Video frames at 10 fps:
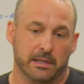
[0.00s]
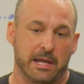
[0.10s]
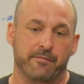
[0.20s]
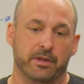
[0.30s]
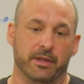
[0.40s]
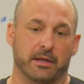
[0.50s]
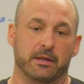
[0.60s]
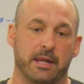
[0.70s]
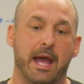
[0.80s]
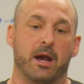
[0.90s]
It's everything.
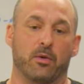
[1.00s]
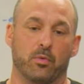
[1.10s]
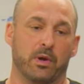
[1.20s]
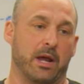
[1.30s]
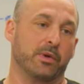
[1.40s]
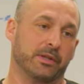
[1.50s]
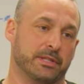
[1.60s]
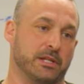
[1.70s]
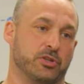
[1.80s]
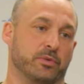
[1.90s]
Yeah. Now, what I will
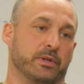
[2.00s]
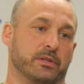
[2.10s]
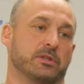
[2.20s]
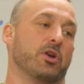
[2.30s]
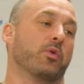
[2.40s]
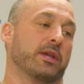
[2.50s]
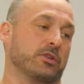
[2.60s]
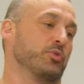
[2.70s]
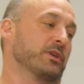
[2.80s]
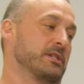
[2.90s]
teach you is don't
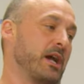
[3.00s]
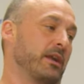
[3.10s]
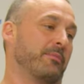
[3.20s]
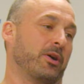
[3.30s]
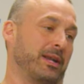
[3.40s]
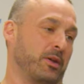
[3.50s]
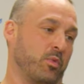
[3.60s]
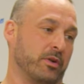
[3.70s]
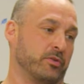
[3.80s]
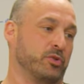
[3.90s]
get too excited about any
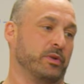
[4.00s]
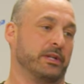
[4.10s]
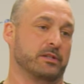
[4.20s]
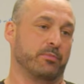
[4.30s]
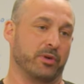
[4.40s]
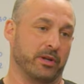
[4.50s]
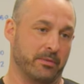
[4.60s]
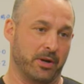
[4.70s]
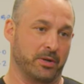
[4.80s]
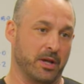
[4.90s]
one or too disappointed
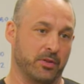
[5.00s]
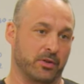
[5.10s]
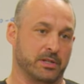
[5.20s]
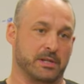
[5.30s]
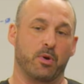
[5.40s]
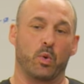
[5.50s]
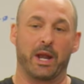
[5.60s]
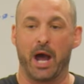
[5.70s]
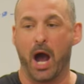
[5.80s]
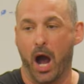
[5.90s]
about another, because I'm
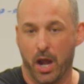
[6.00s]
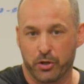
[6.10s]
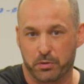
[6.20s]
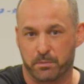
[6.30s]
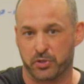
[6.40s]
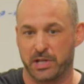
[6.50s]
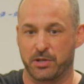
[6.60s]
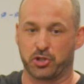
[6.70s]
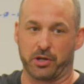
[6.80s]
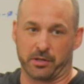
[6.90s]

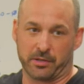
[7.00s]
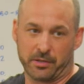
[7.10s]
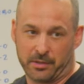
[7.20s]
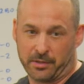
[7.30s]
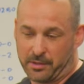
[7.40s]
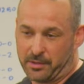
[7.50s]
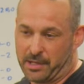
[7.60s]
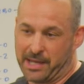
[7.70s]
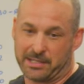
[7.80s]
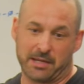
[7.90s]
100% sure
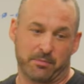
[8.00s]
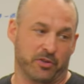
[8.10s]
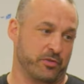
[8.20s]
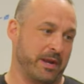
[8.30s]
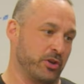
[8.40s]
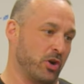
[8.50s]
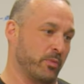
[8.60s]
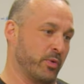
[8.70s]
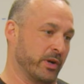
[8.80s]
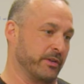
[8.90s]
18 months from now, you
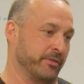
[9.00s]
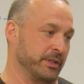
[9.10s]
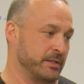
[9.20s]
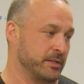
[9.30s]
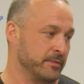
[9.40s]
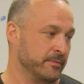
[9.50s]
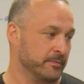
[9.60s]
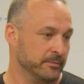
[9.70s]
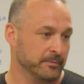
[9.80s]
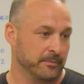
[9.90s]
all be working different leads.
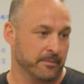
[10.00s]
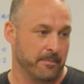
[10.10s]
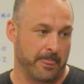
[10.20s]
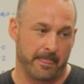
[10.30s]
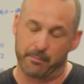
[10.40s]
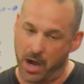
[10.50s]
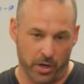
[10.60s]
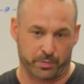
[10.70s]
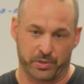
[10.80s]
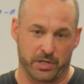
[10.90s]
I'm
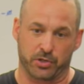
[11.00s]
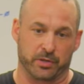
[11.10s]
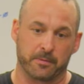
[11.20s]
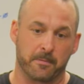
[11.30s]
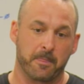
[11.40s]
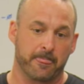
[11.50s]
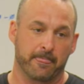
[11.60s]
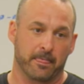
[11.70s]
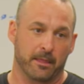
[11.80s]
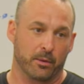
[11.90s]
100% sure.
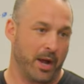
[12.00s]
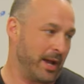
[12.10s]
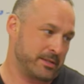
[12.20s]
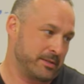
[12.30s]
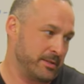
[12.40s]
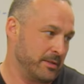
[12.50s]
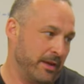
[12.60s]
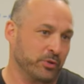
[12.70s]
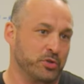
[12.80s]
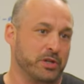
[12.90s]
Why? It's
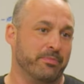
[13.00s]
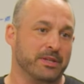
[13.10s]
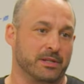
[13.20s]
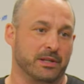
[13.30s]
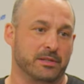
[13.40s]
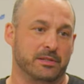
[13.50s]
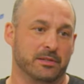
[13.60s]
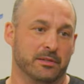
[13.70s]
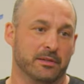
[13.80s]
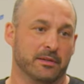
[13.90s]
the evolution of business.